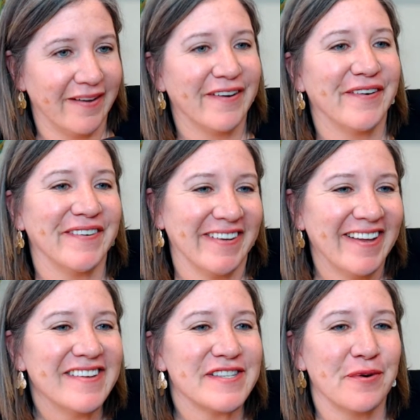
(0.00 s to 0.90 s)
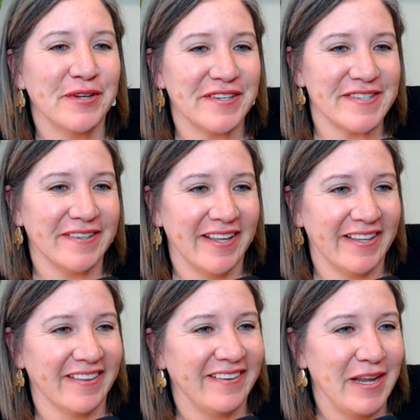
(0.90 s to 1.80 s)
Oh, someone doesn't like
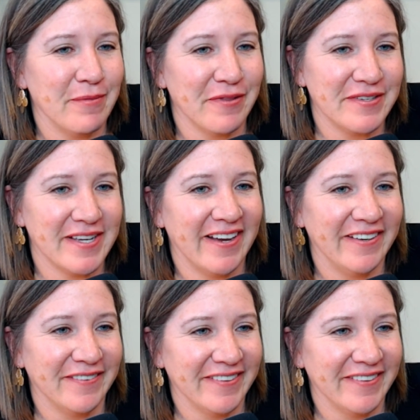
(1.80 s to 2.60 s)
the name of the title,